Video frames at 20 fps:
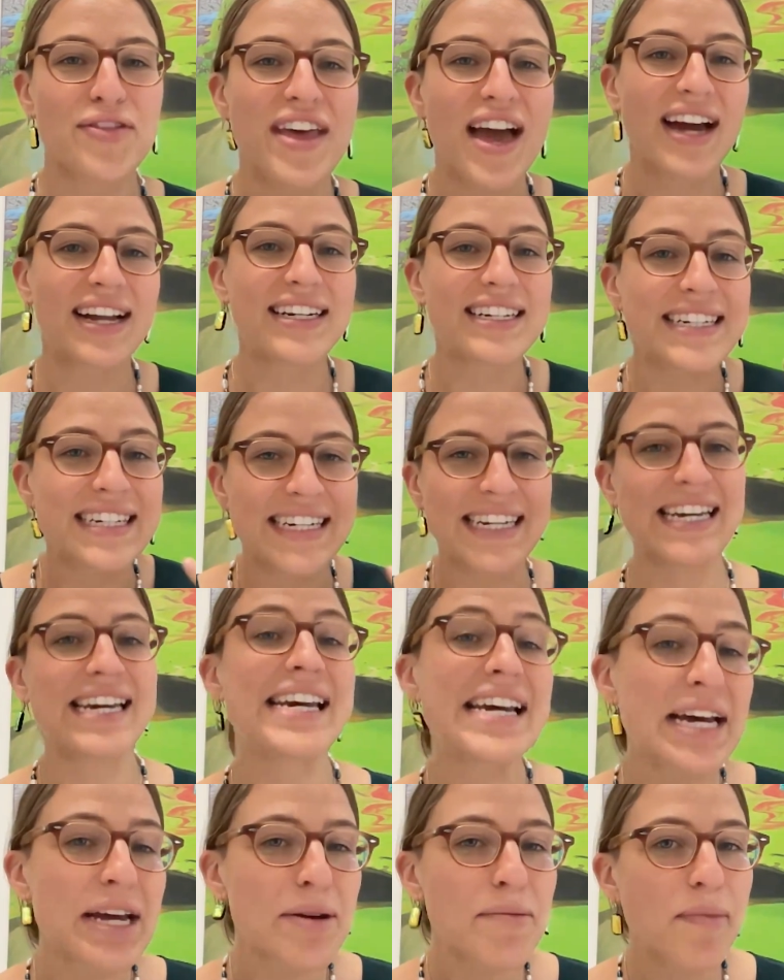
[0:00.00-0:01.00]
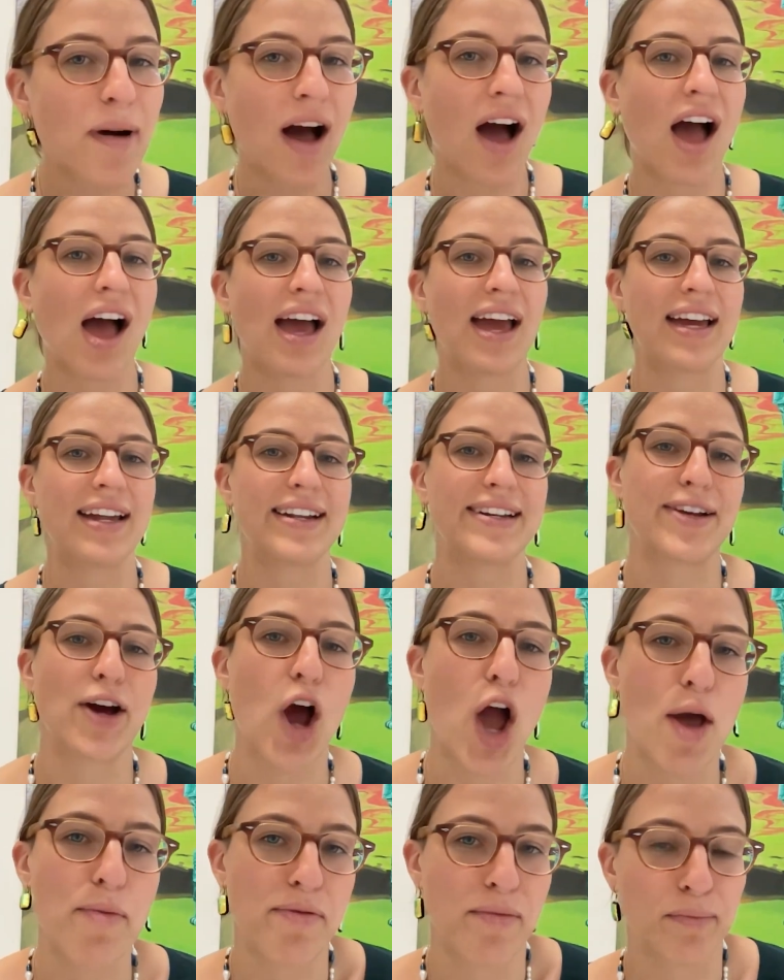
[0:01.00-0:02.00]
the idea behind
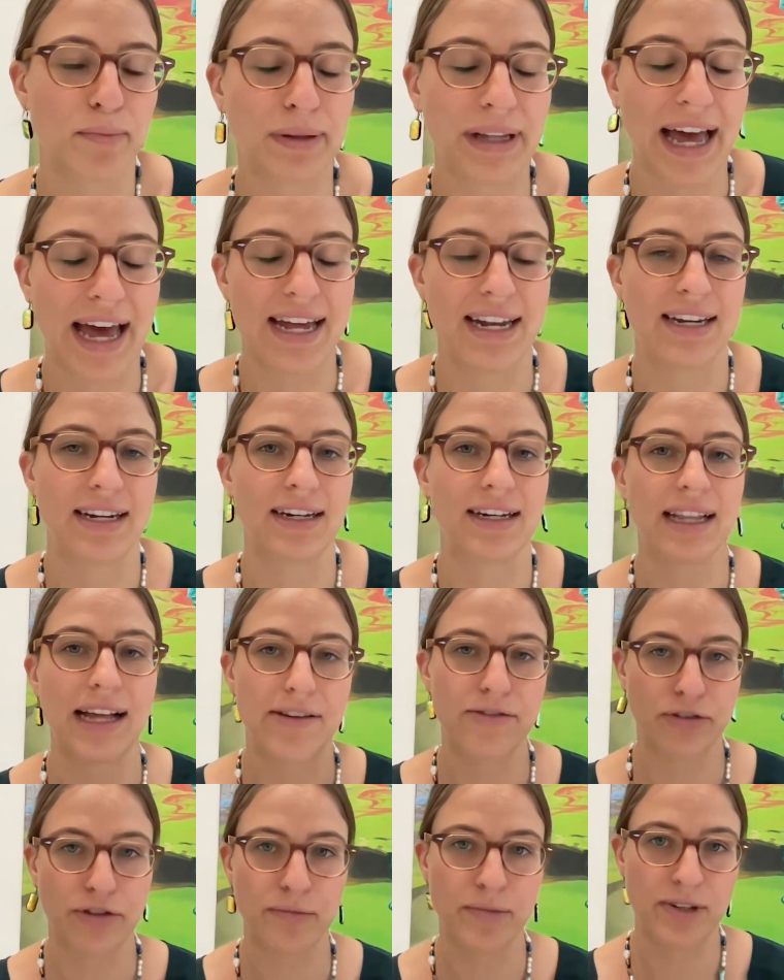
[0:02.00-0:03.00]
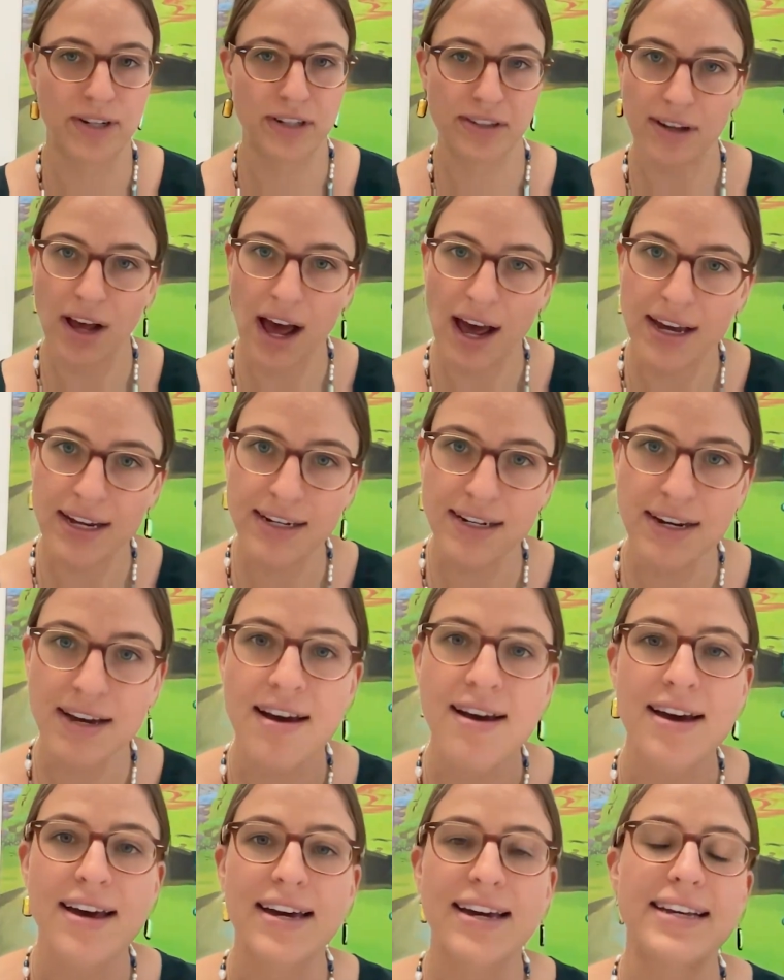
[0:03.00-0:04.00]
open plan classroom design
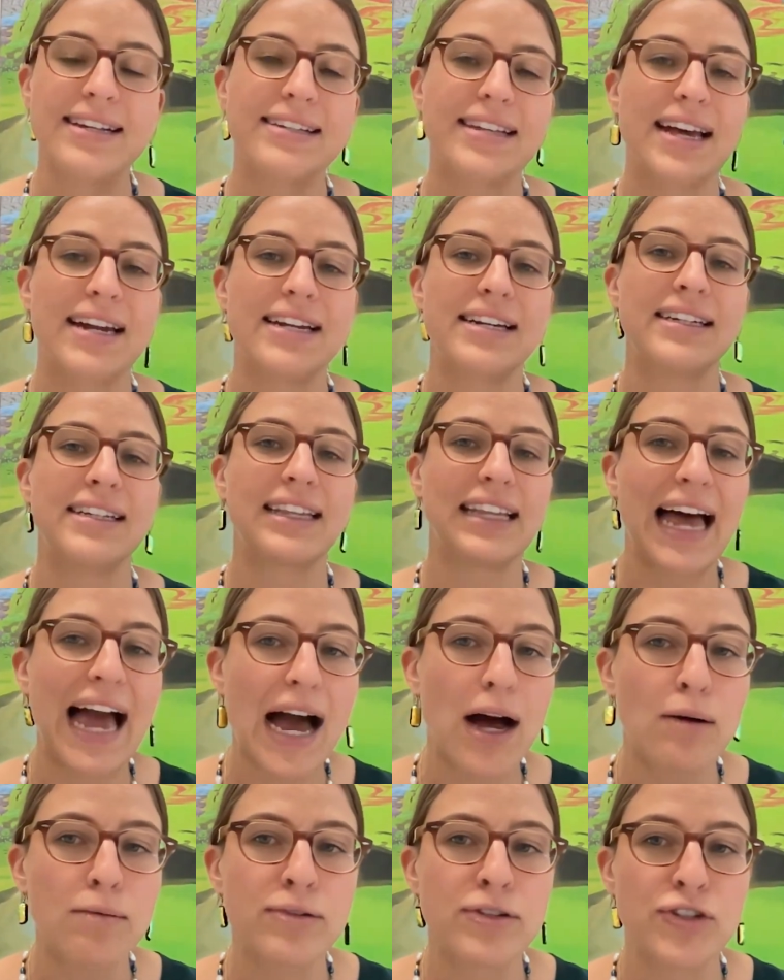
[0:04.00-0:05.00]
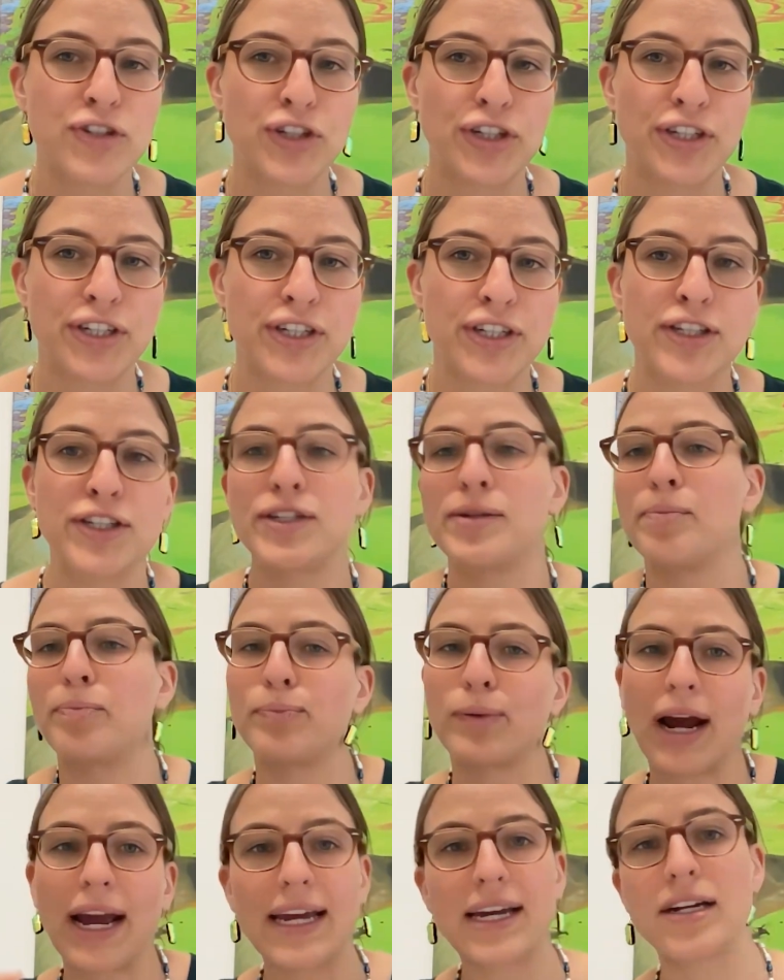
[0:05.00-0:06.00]
is that it allows students to
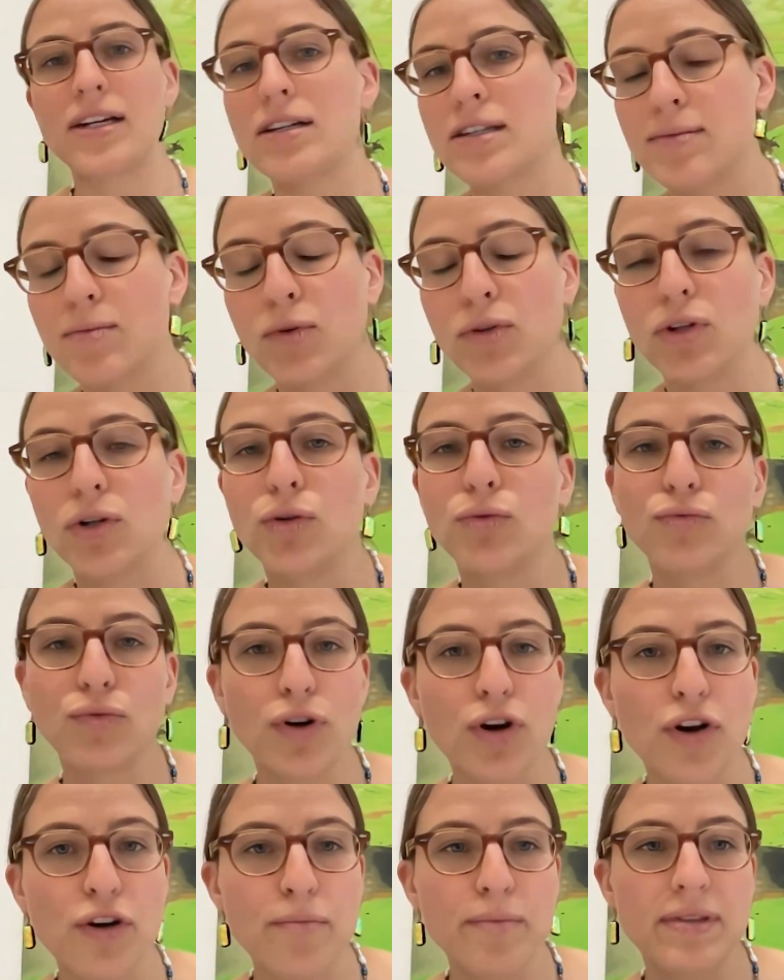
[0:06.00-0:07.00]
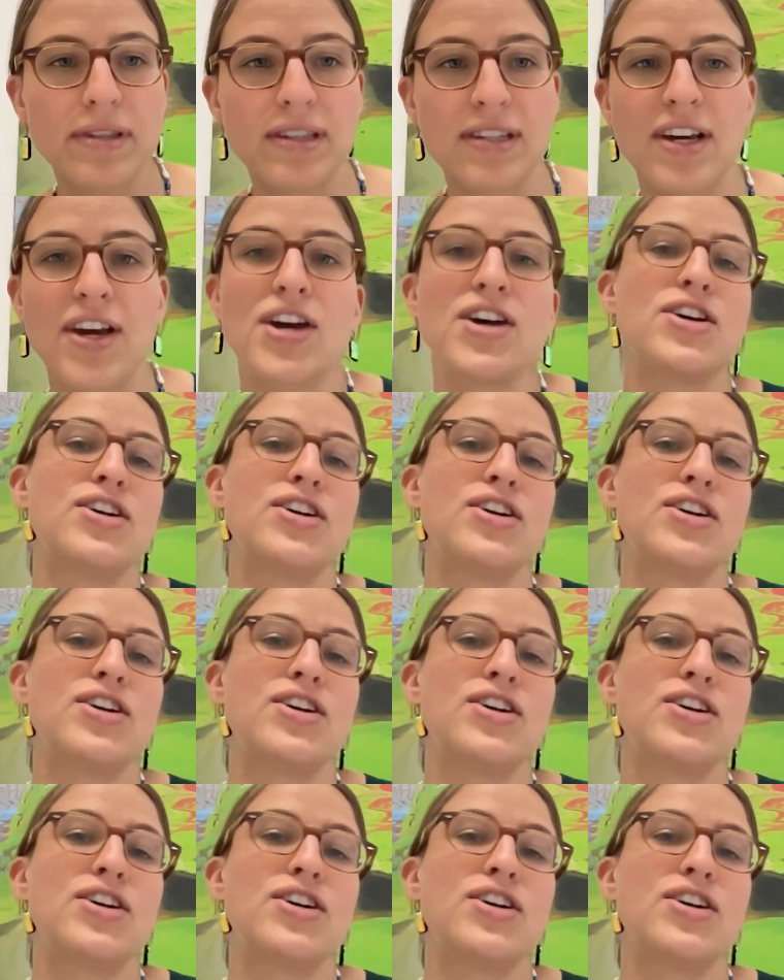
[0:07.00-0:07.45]
break into smaller groups,